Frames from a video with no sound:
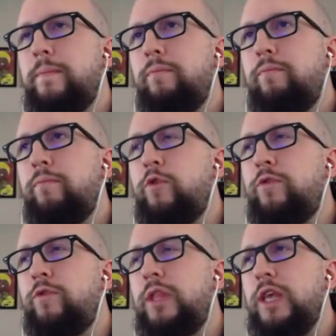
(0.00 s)
there's
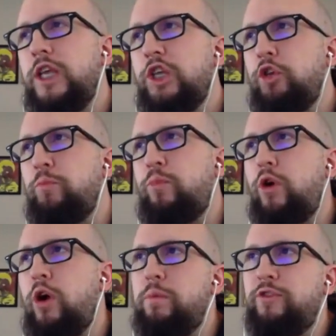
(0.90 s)
things you probably
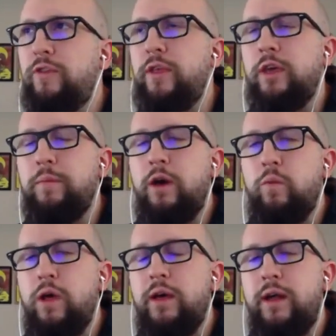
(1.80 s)
should think about well
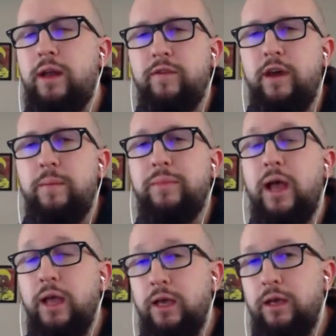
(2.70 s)
ahead of time,
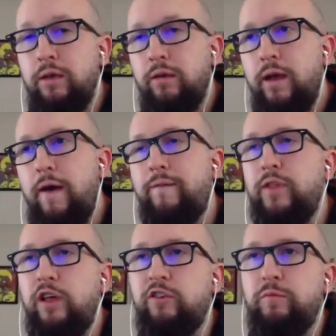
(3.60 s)
like how
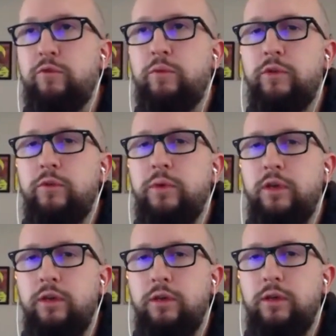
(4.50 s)
flexible will you be,
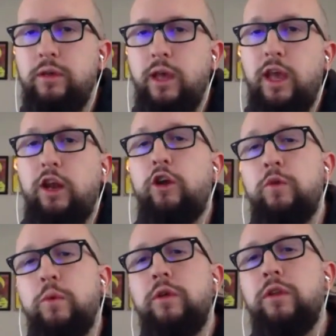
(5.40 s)
and are you
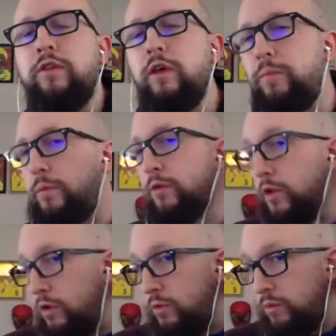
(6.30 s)
willing to tell people
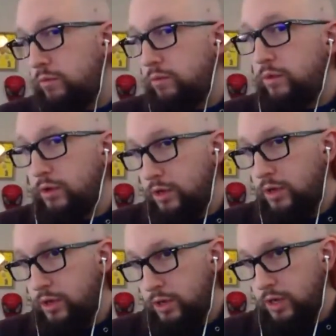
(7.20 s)
no
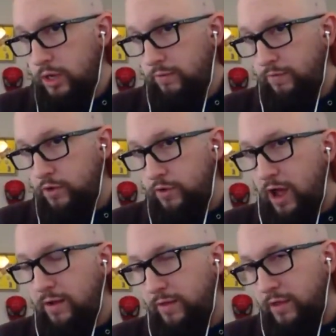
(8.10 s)
for
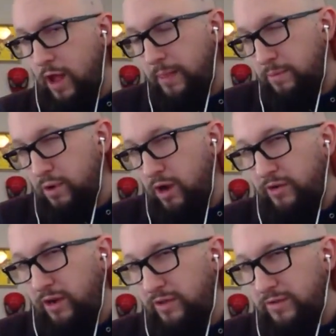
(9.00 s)
not the projects?
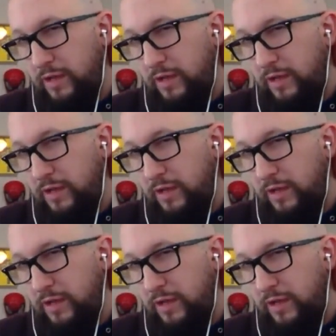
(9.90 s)
That sounds